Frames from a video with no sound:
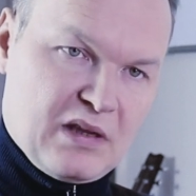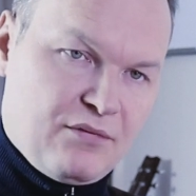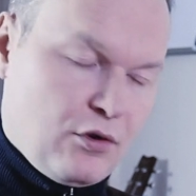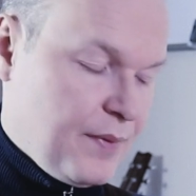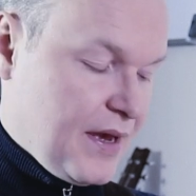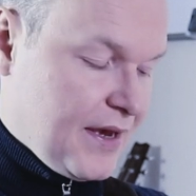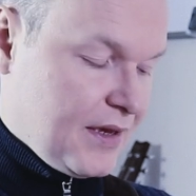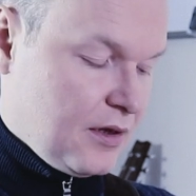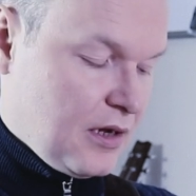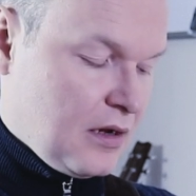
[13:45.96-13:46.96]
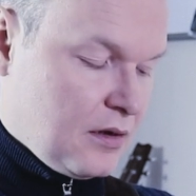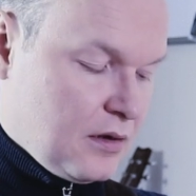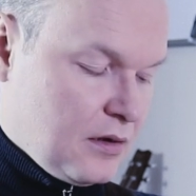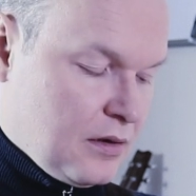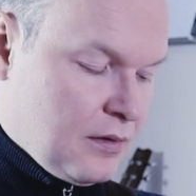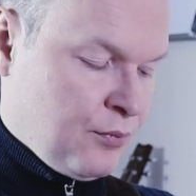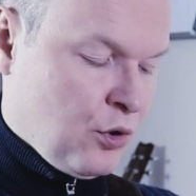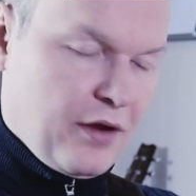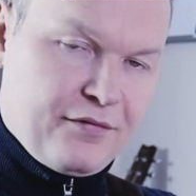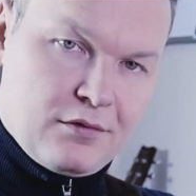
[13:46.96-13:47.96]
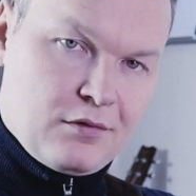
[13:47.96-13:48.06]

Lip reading: Followed by pull off,